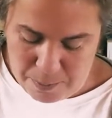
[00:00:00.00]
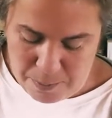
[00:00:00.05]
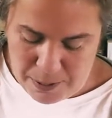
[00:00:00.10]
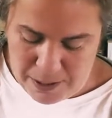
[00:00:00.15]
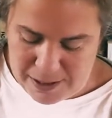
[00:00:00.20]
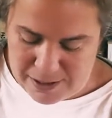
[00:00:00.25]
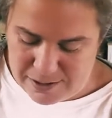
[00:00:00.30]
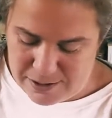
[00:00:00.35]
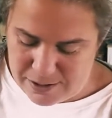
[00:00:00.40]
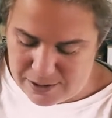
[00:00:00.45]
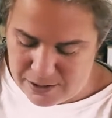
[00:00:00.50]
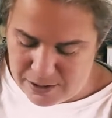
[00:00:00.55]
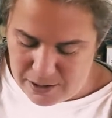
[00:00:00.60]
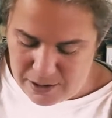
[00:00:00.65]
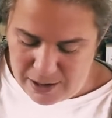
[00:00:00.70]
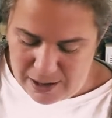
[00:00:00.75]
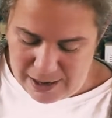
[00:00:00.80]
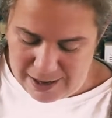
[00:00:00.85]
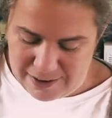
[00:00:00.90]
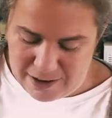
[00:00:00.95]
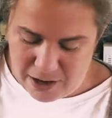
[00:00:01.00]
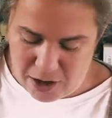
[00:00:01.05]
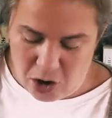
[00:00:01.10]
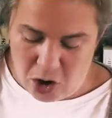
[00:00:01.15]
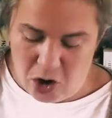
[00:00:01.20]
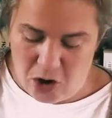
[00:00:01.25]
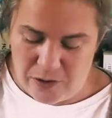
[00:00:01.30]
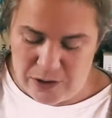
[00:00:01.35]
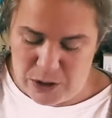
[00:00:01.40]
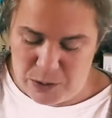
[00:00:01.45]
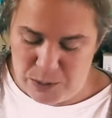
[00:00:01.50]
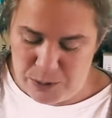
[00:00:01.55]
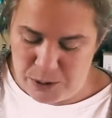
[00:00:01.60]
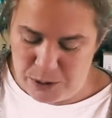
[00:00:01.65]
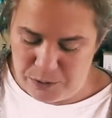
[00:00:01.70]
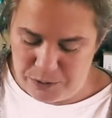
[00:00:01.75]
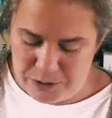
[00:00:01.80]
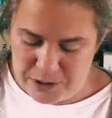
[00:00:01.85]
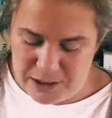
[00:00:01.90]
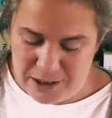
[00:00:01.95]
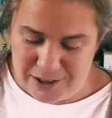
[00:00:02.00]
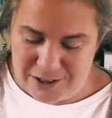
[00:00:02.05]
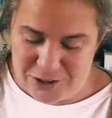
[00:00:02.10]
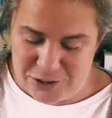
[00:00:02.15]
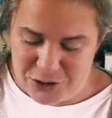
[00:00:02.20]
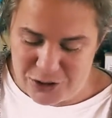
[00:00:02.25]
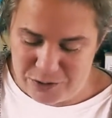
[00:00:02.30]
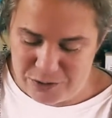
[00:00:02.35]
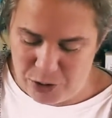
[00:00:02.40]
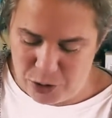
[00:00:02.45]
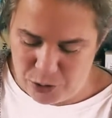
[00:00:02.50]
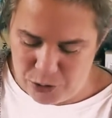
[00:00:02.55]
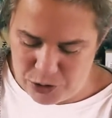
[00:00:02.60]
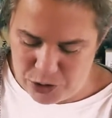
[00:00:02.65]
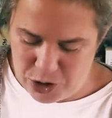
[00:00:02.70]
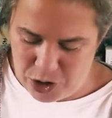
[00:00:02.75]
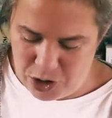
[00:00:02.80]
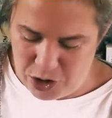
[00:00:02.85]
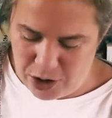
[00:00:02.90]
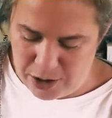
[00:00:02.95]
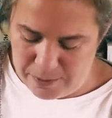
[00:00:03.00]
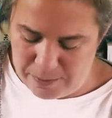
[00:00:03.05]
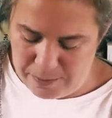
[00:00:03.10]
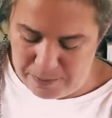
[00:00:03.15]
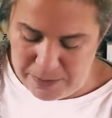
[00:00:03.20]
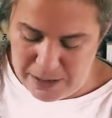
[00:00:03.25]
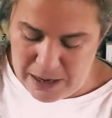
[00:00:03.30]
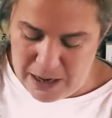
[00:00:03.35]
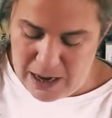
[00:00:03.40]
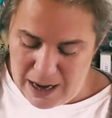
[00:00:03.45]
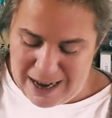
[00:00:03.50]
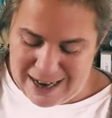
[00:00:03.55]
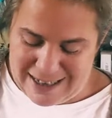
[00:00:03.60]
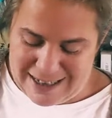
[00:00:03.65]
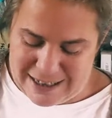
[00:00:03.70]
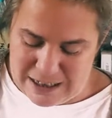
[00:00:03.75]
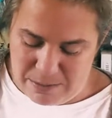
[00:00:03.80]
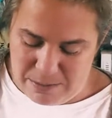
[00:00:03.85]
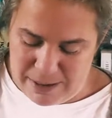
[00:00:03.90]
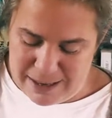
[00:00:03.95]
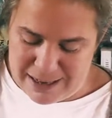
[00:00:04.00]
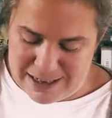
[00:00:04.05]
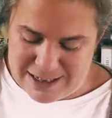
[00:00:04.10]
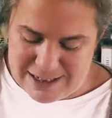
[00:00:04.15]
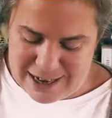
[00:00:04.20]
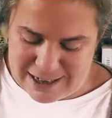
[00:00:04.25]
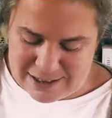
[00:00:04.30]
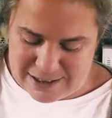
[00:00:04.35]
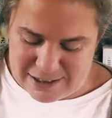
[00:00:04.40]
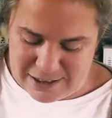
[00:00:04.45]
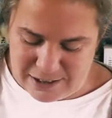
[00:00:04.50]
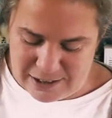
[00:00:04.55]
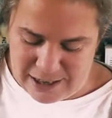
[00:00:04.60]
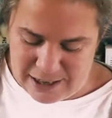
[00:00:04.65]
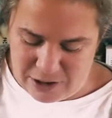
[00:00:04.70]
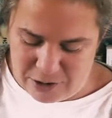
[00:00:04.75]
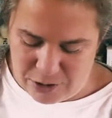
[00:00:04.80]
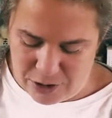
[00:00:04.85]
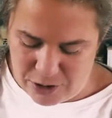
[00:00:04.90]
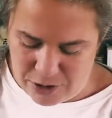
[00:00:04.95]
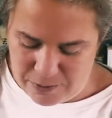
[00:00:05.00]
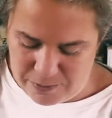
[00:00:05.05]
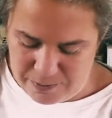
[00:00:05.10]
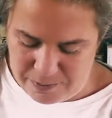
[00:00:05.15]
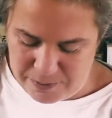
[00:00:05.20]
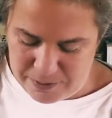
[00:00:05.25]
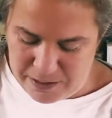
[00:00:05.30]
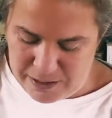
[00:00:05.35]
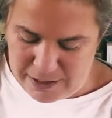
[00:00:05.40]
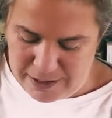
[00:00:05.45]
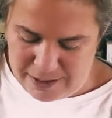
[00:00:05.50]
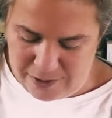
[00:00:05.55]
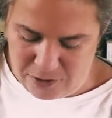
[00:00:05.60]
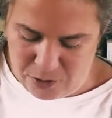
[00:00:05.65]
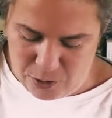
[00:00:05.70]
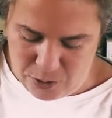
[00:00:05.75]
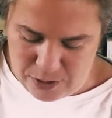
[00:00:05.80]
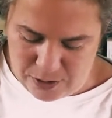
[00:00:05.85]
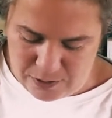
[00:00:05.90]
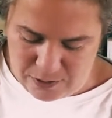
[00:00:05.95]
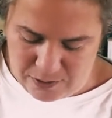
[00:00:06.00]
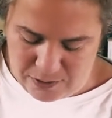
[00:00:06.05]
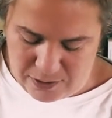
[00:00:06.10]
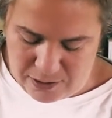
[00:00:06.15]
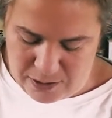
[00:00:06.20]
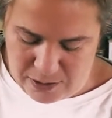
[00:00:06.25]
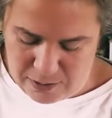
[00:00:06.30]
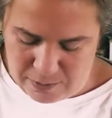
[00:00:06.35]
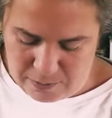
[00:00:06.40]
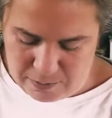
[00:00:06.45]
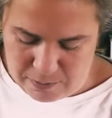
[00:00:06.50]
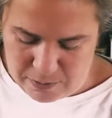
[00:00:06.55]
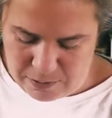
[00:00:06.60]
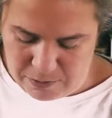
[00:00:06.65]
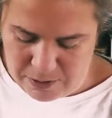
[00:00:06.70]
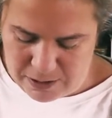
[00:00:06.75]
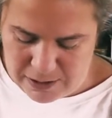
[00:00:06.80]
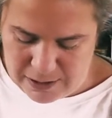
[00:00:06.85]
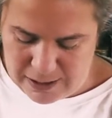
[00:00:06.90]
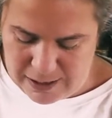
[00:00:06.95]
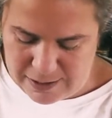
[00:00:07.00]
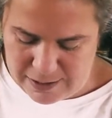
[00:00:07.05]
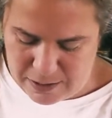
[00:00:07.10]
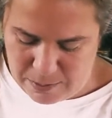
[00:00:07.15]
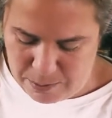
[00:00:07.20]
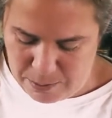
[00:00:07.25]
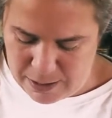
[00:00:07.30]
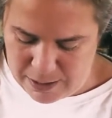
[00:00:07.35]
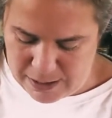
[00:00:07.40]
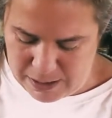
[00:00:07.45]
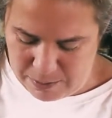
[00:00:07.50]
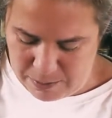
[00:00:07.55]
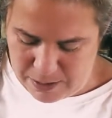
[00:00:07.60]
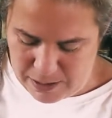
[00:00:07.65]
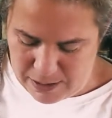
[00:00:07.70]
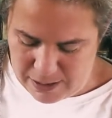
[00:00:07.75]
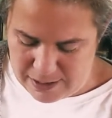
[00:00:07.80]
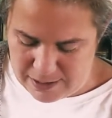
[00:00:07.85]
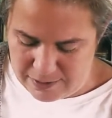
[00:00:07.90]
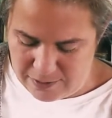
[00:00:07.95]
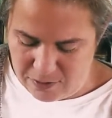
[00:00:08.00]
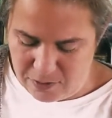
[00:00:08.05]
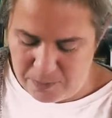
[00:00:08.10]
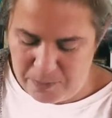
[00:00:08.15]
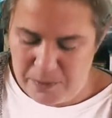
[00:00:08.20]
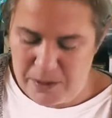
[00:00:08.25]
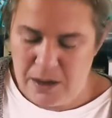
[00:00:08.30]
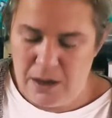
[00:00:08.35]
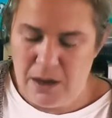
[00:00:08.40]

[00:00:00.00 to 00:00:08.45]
But I got all these beautiful colors of Holst Garn. I did make a tactical error, as you can see, if I can get them back in my hands.